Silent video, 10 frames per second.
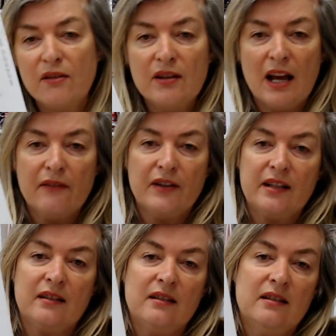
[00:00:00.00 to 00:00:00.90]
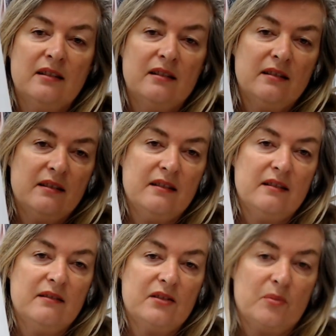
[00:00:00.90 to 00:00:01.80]
having
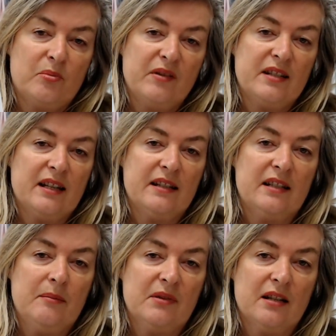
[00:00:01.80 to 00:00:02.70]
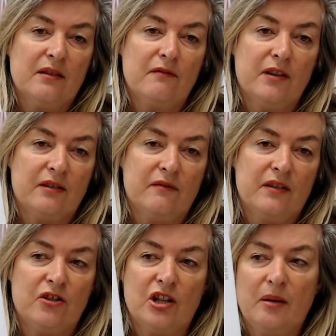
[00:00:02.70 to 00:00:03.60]
sort of princess seams down the front for the
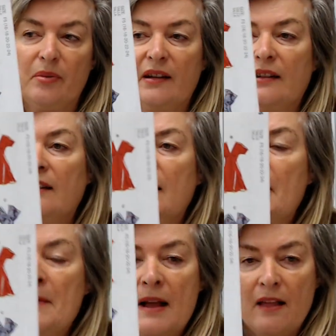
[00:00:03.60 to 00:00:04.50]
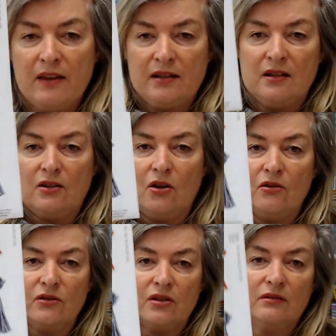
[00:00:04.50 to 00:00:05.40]
shaping, this has
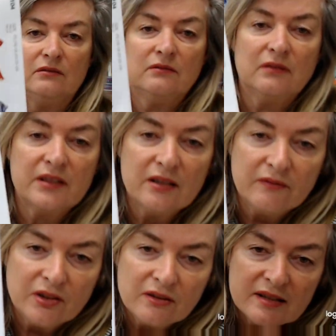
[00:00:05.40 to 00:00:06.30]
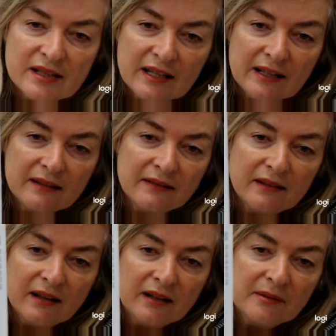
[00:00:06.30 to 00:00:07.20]
got, I don't know if you can see
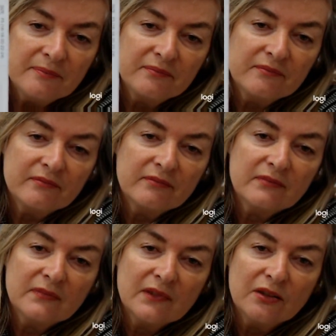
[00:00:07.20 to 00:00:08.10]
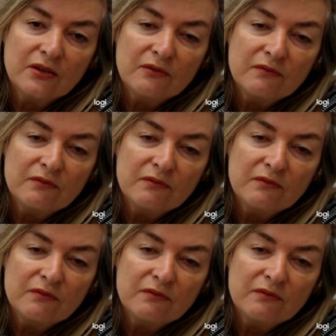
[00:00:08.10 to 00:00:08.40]
on the